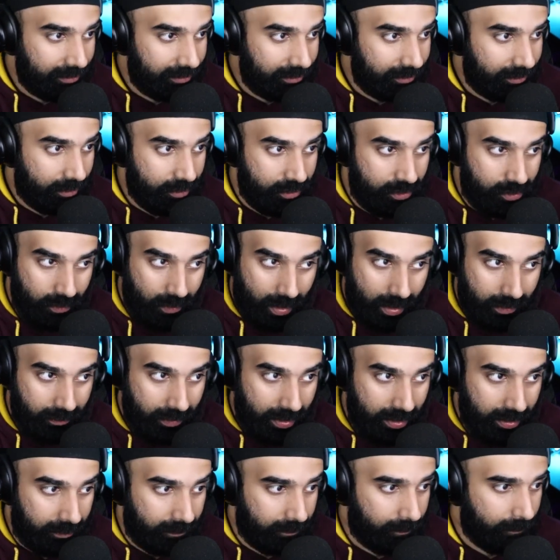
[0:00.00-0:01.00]
Because you are
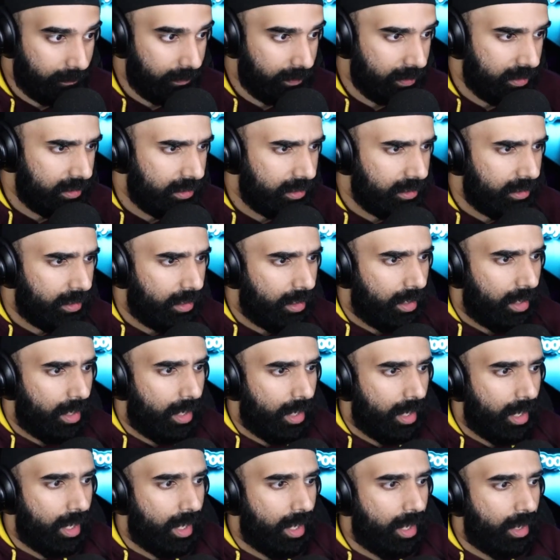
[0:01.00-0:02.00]
right.
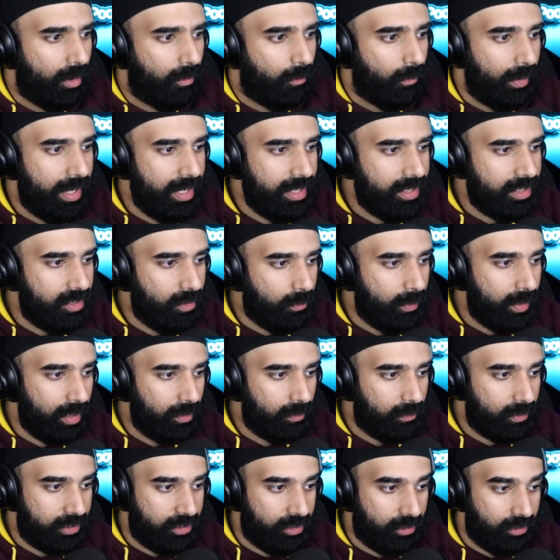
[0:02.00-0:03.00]
When is the
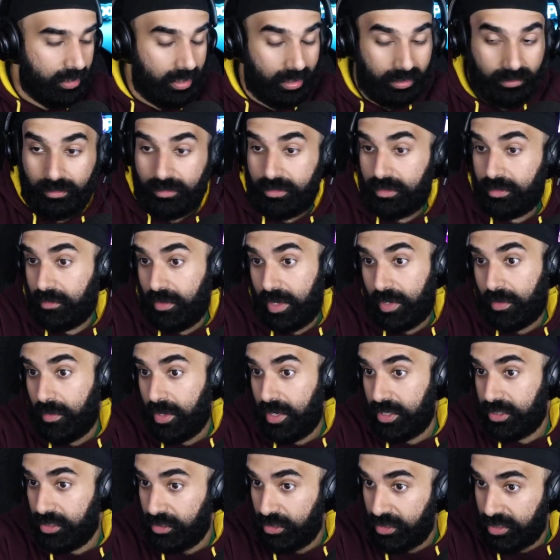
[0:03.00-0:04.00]
wheel returning? That's a great
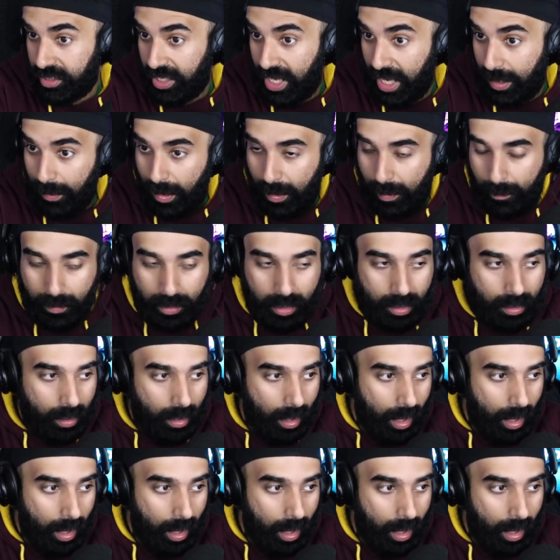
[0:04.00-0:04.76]
question. Just came up.